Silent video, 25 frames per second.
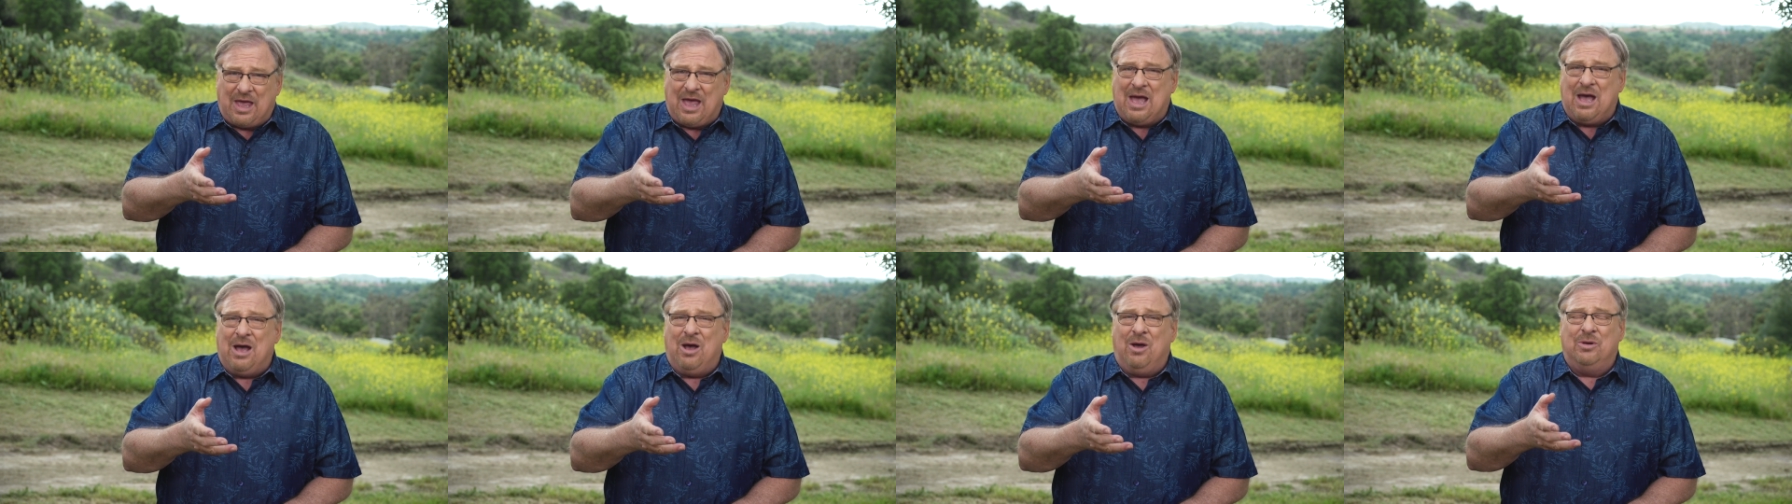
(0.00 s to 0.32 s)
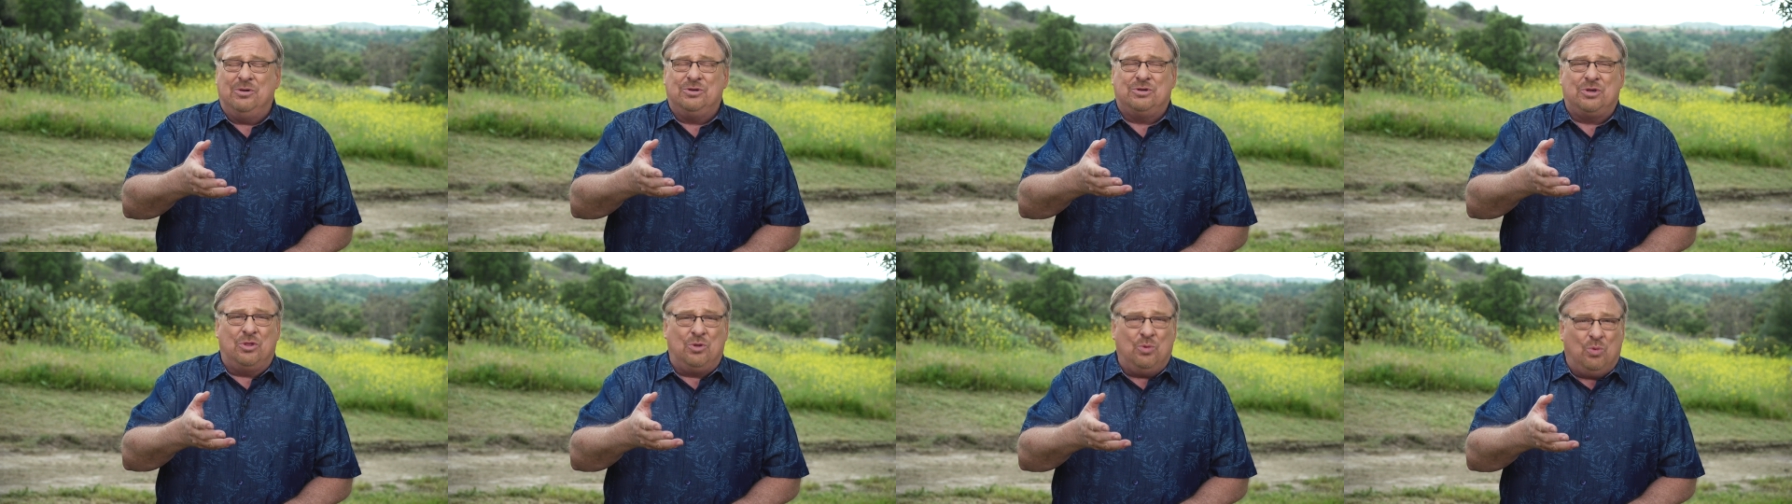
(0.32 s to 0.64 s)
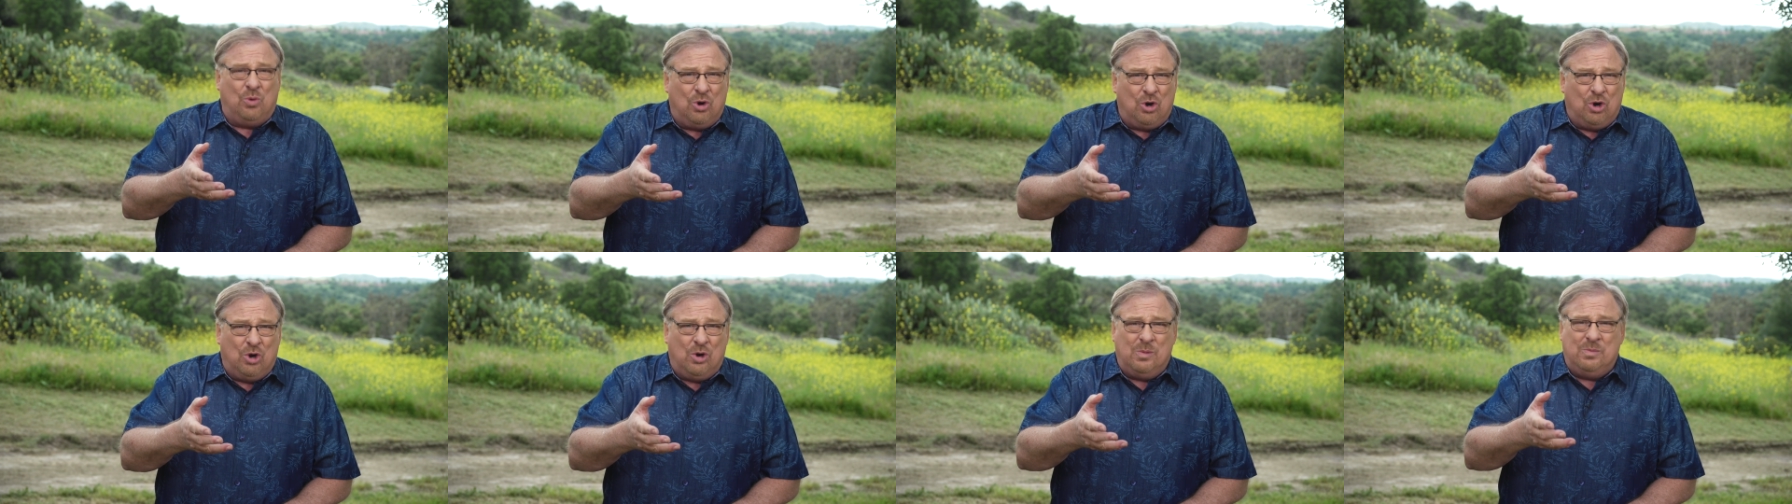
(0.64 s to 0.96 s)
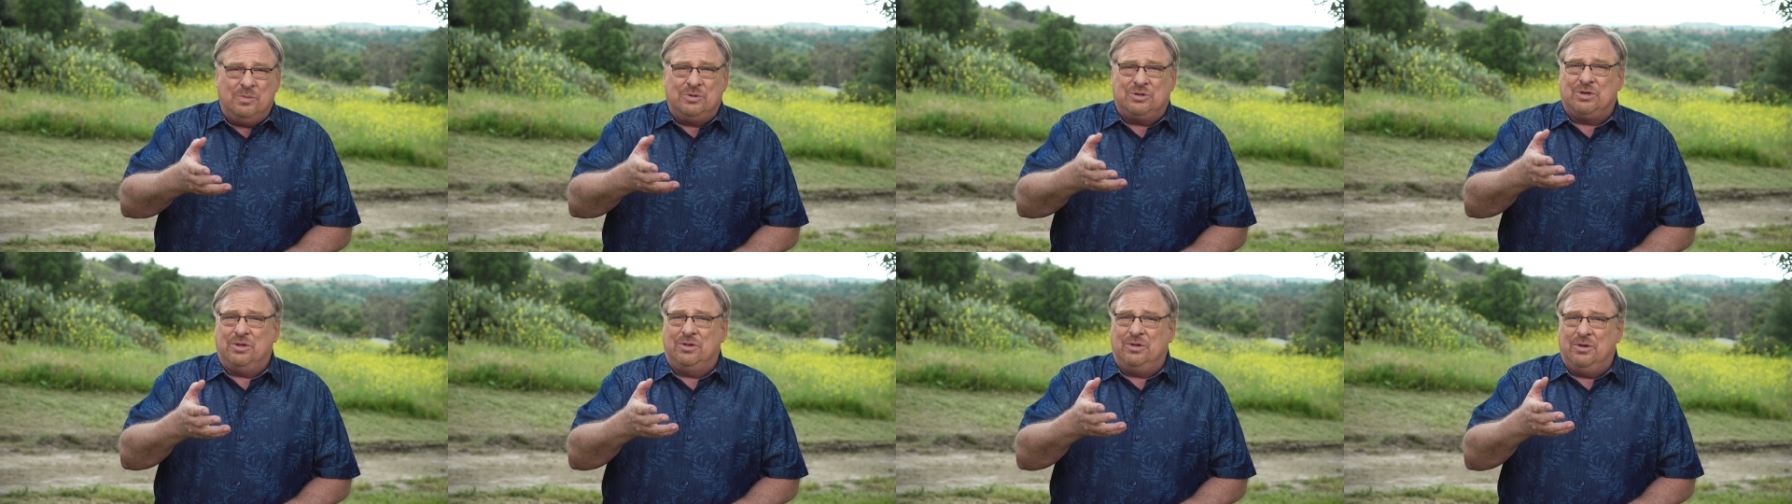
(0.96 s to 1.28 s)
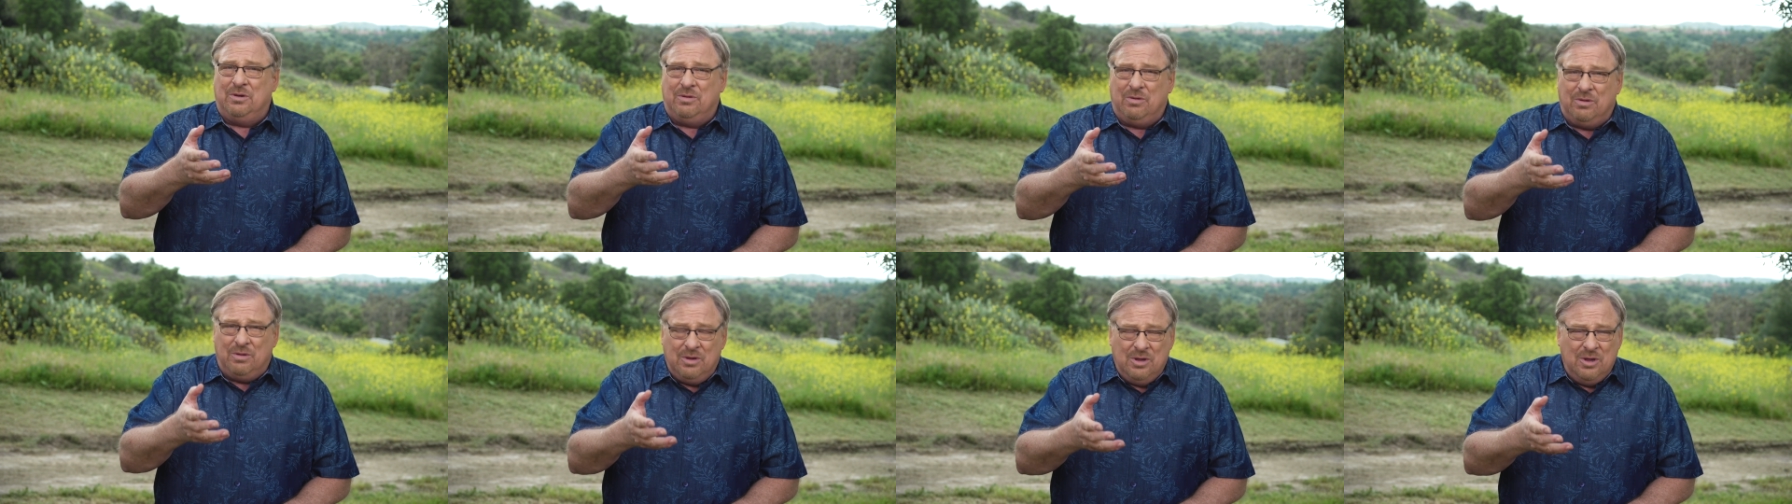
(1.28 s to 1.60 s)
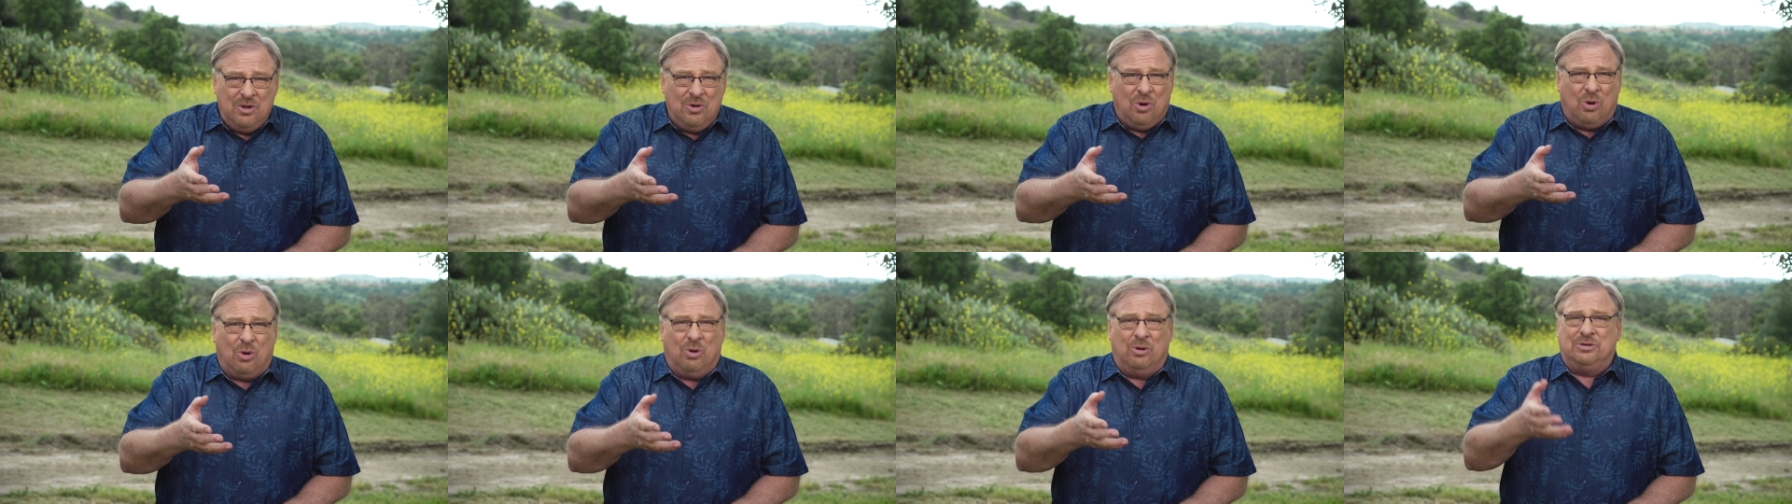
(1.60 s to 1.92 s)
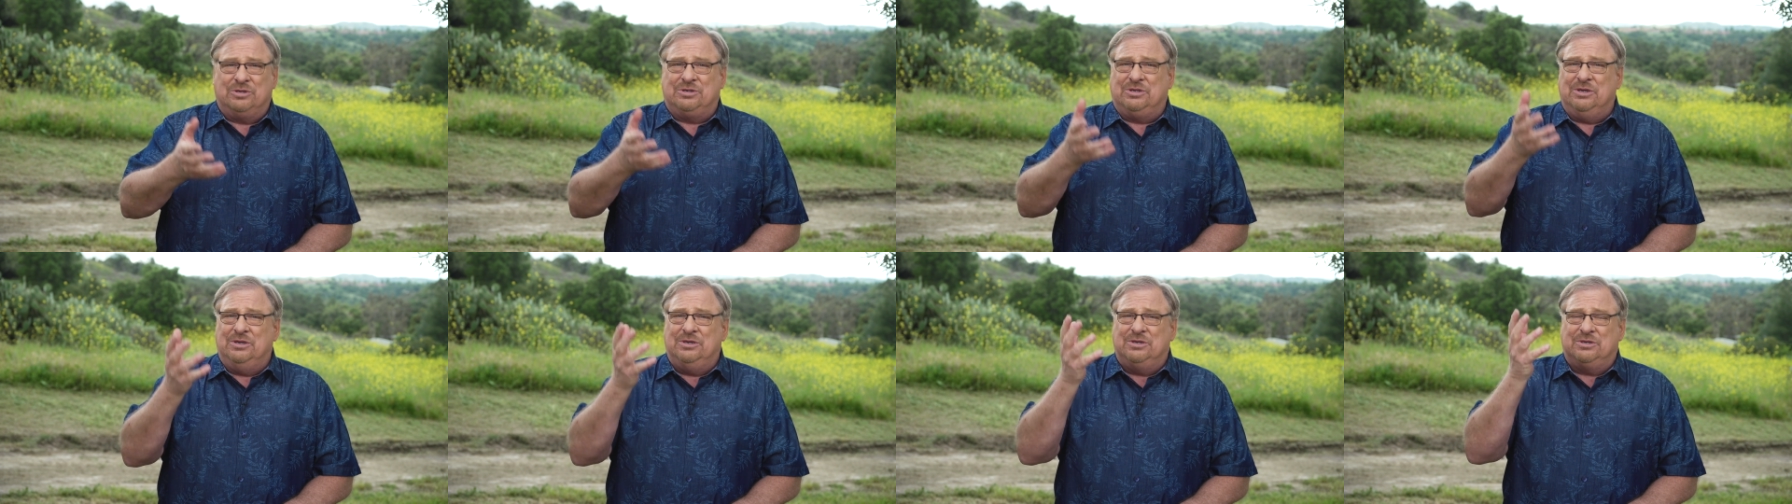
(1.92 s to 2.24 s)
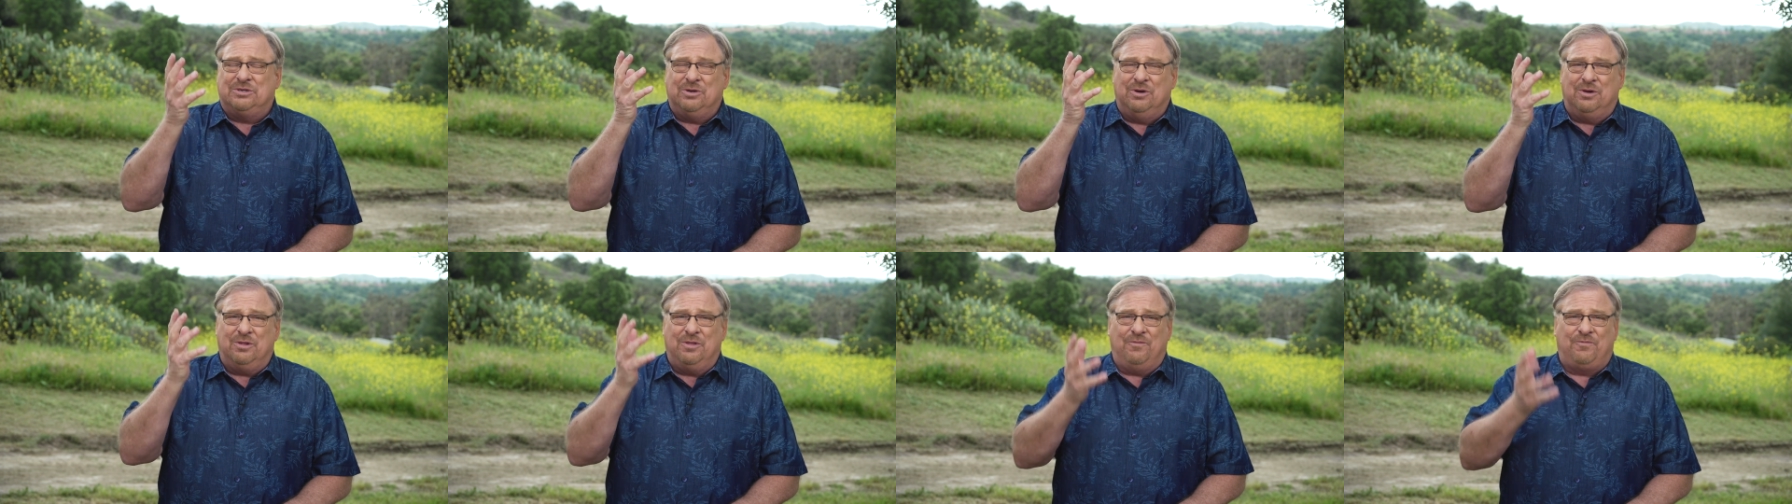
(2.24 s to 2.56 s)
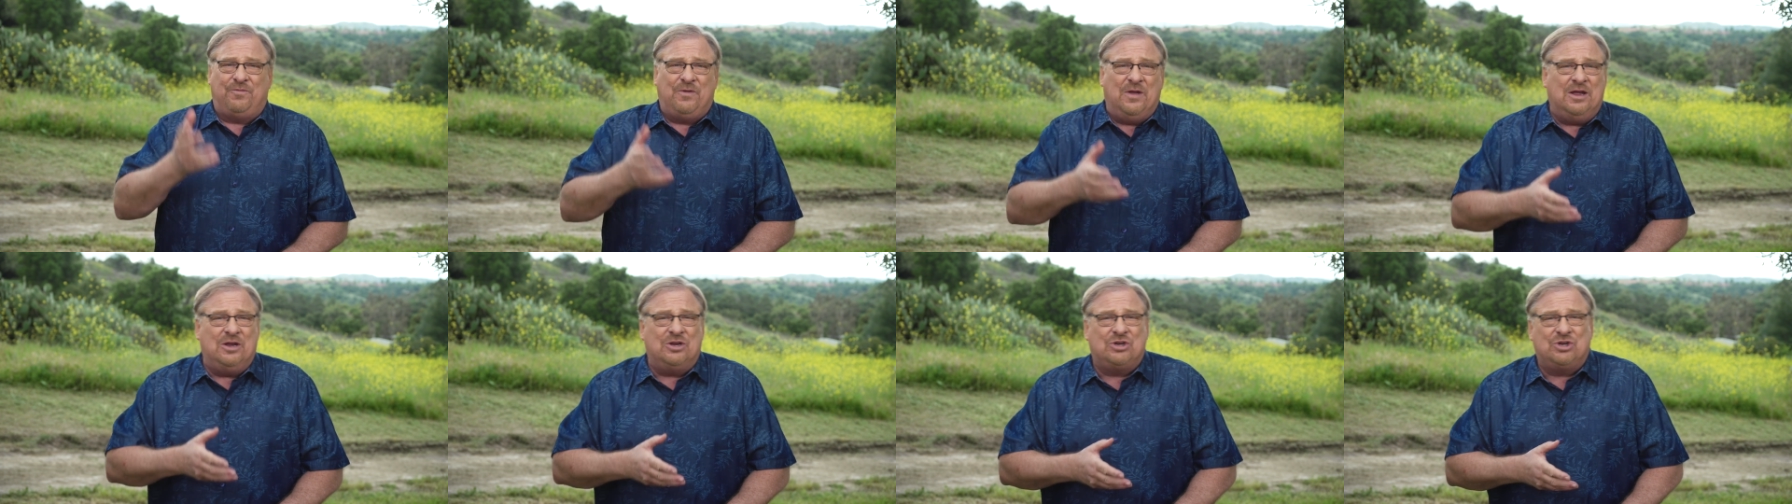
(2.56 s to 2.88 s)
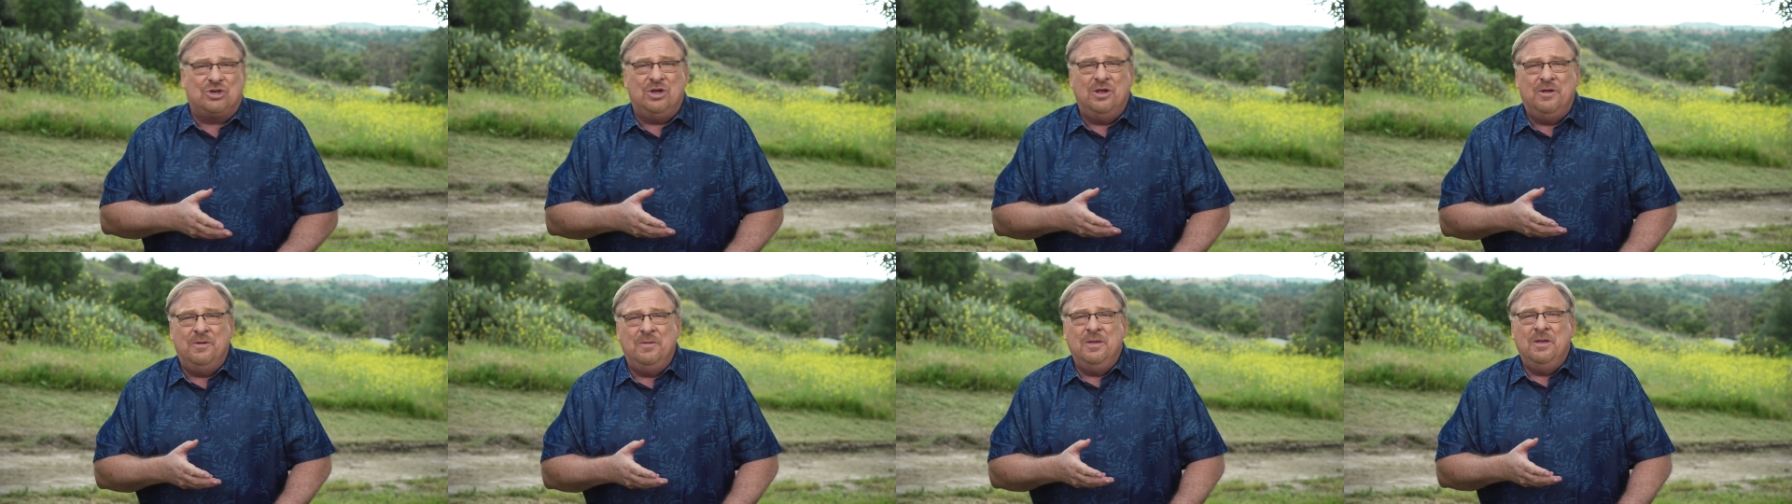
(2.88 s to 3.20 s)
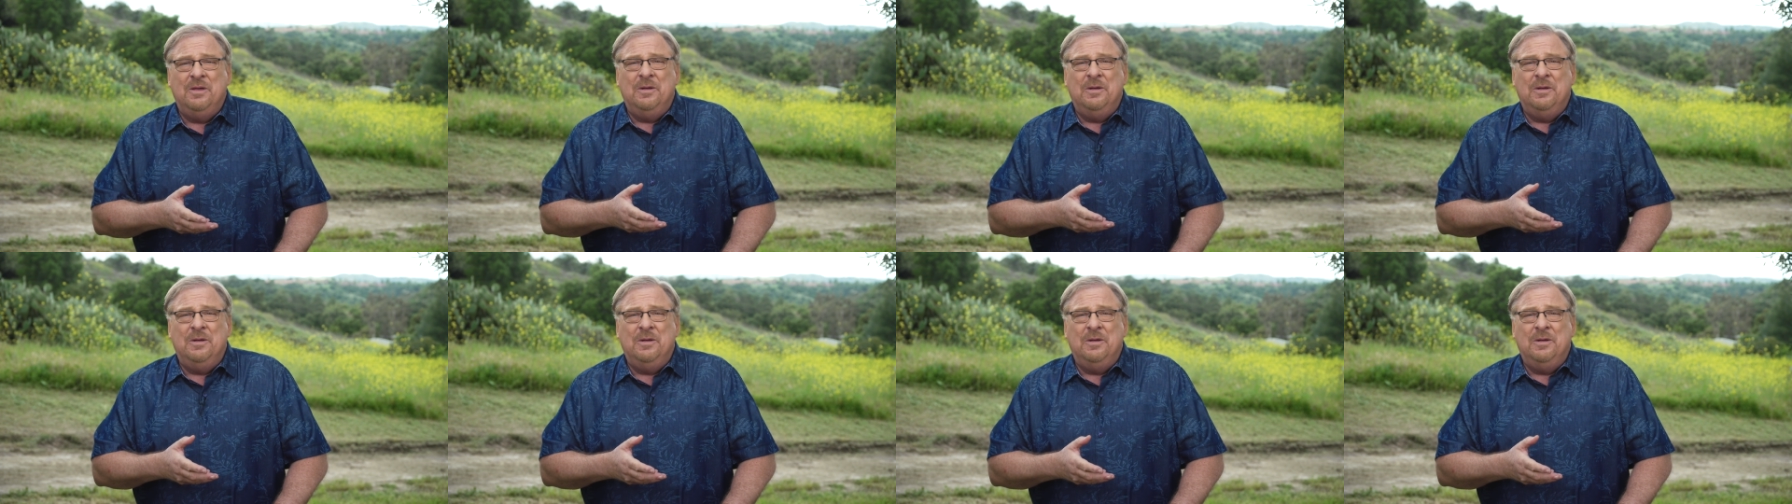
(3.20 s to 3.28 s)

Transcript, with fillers: cows or the worms or the horses or the fish.